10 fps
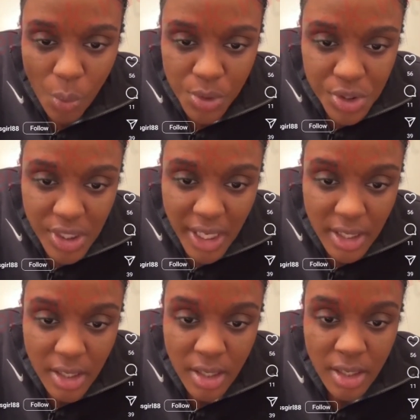What'd you
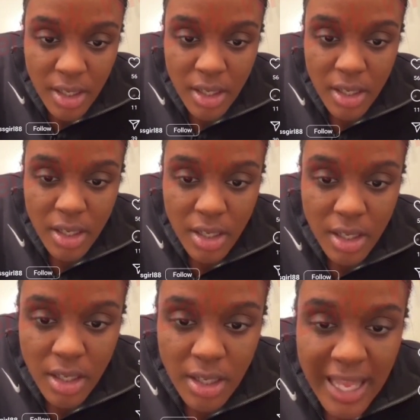say?
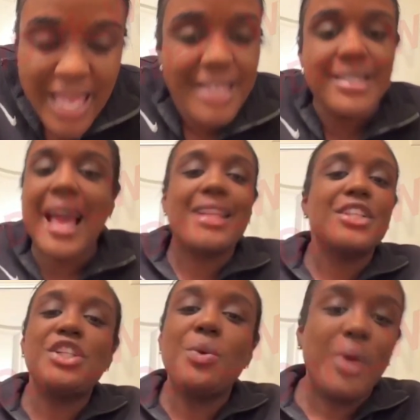
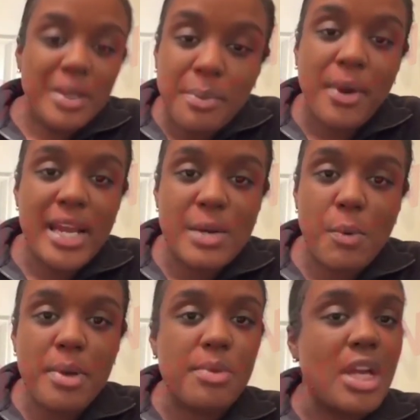Exactly. She wasn't pregnant.
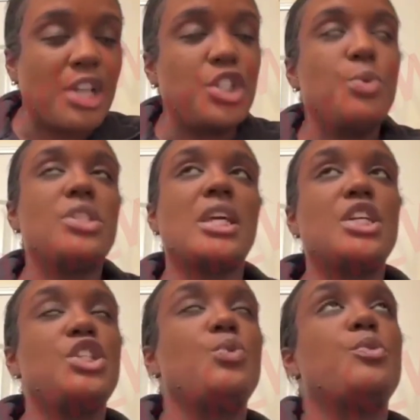Remember, y'all, she was
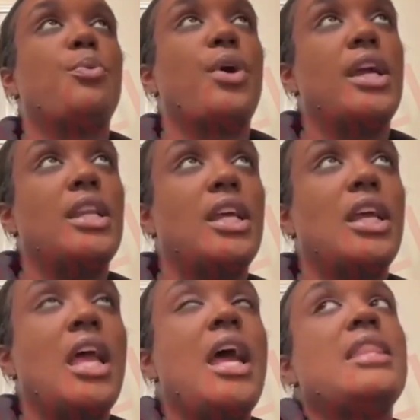saying she was
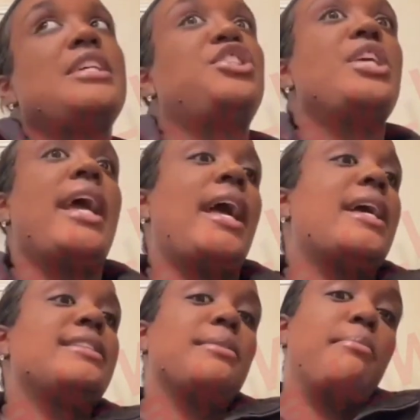pregnant, that she
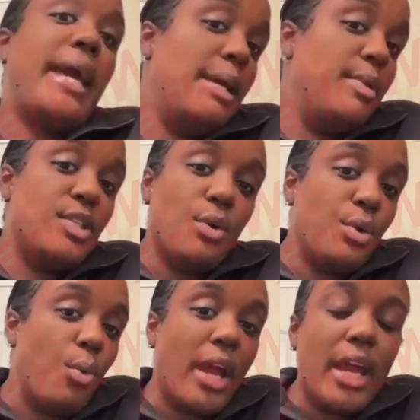had some babies on
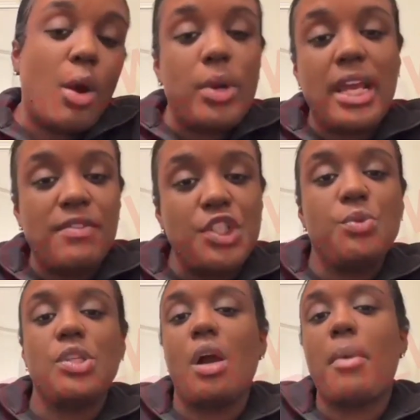the way or whatever
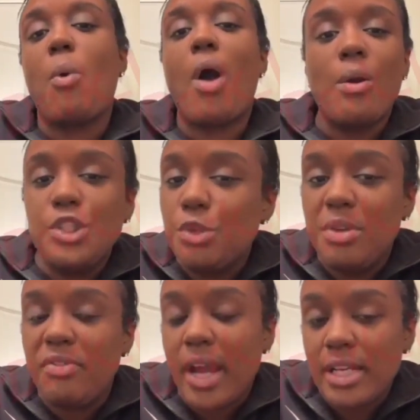she was talking about. Why would you
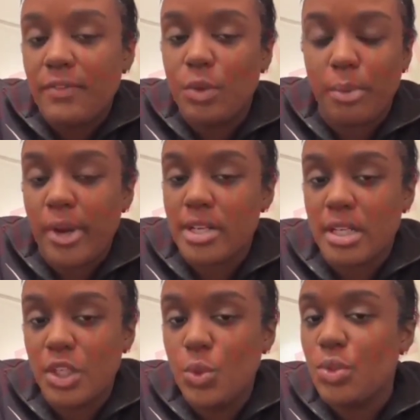be fighting if you were
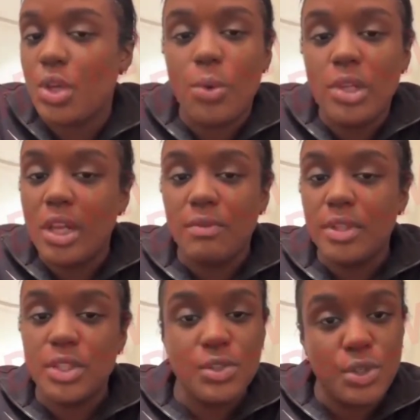pregnant? You so in love with
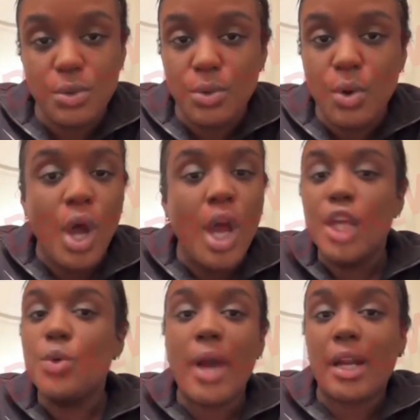this dude.
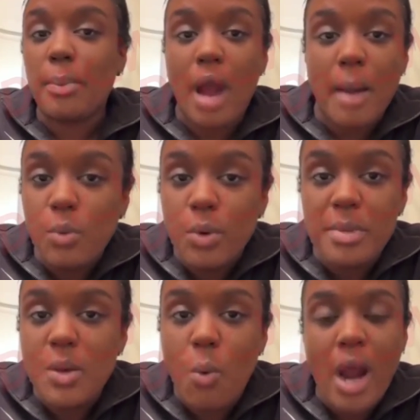You got a problem with
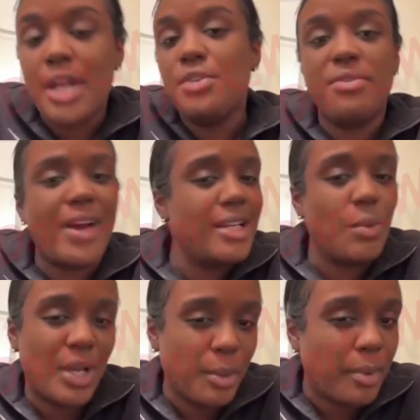me. Why are you fighting
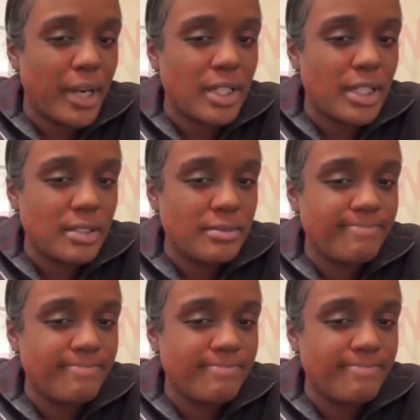while you're pregnant?